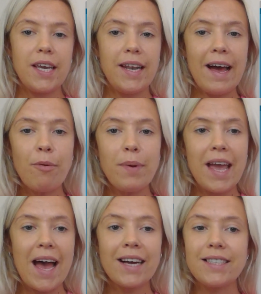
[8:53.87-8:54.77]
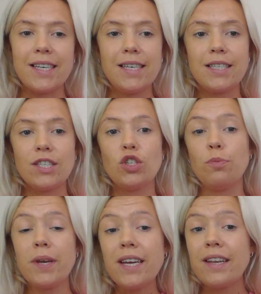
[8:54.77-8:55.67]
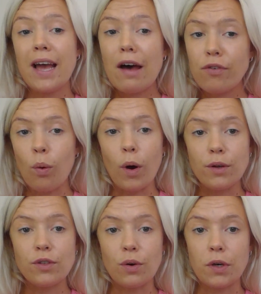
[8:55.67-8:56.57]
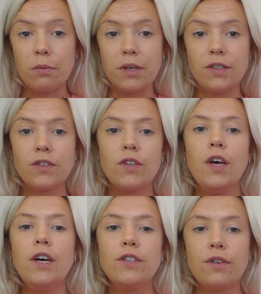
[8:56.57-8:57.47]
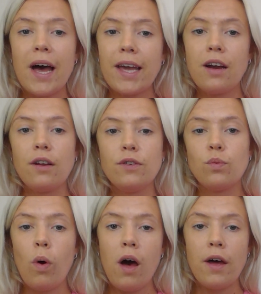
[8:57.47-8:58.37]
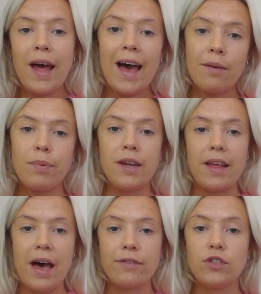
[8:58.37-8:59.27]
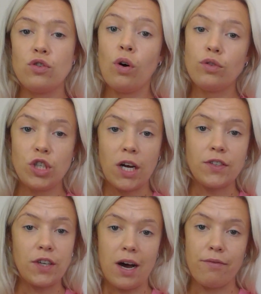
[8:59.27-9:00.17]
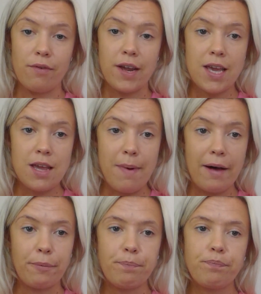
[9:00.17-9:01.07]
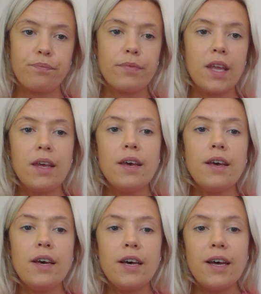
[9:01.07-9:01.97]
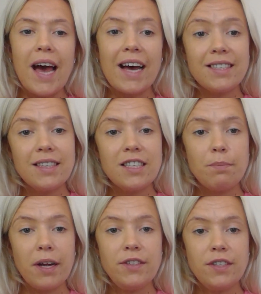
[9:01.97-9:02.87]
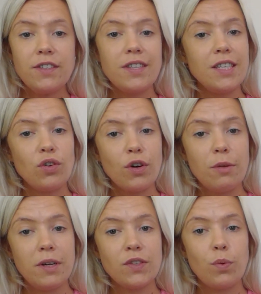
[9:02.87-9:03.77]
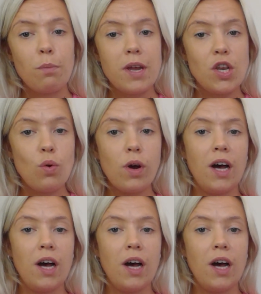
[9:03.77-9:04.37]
can now be added to PDF quote documents, so that includes Word and PDFs, not just the covering email. Adding these buttons to these documents will mean your